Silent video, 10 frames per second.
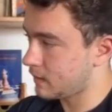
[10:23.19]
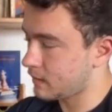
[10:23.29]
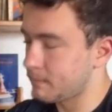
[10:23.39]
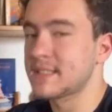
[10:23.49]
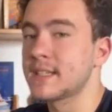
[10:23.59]

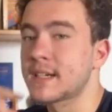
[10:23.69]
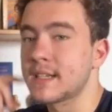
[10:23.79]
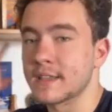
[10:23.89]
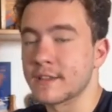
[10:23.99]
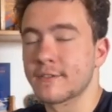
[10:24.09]
Basically, in
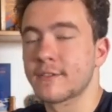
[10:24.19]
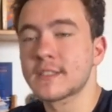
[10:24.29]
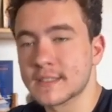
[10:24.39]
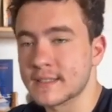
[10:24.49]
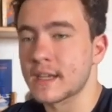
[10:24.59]
the
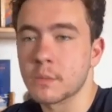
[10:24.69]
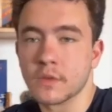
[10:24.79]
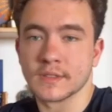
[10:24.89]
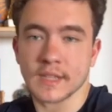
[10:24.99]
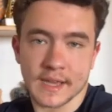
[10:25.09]
first 10 moves
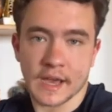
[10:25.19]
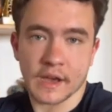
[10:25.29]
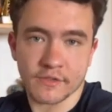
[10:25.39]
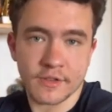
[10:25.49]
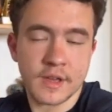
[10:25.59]
that I have,
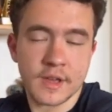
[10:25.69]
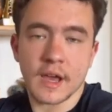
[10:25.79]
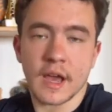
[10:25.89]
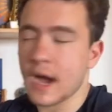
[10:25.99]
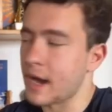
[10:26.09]

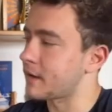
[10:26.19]
I